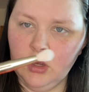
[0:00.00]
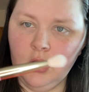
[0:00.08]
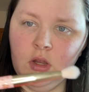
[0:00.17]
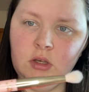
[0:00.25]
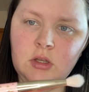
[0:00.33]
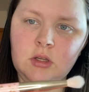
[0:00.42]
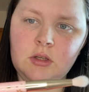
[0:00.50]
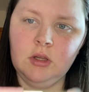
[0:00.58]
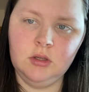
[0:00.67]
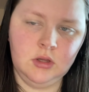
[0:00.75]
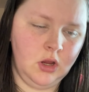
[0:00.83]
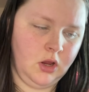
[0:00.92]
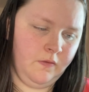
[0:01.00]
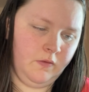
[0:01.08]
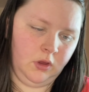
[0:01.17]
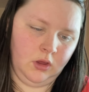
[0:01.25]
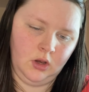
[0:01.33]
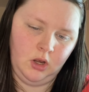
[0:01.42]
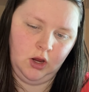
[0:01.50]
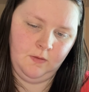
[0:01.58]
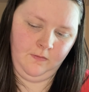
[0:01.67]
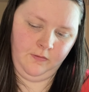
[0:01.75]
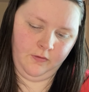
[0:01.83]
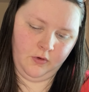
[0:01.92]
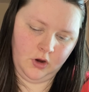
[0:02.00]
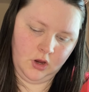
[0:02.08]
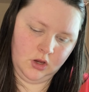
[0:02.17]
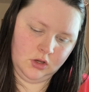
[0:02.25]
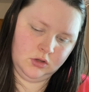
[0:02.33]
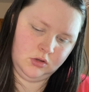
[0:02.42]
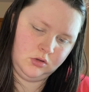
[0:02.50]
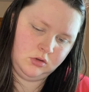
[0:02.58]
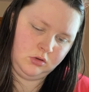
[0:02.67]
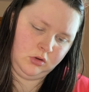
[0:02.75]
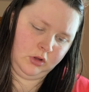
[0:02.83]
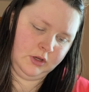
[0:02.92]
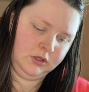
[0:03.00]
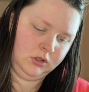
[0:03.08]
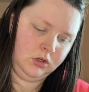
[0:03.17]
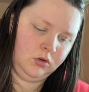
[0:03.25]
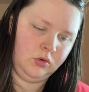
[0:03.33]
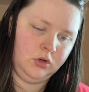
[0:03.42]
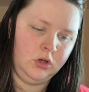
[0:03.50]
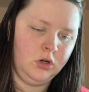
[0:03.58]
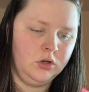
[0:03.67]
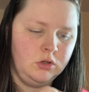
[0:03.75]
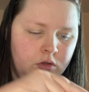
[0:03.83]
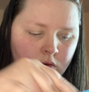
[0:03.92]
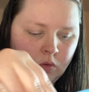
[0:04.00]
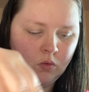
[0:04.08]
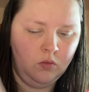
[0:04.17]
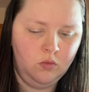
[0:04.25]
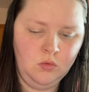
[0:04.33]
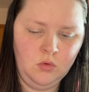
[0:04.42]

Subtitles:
it doesn't have like a name for it listed on here, so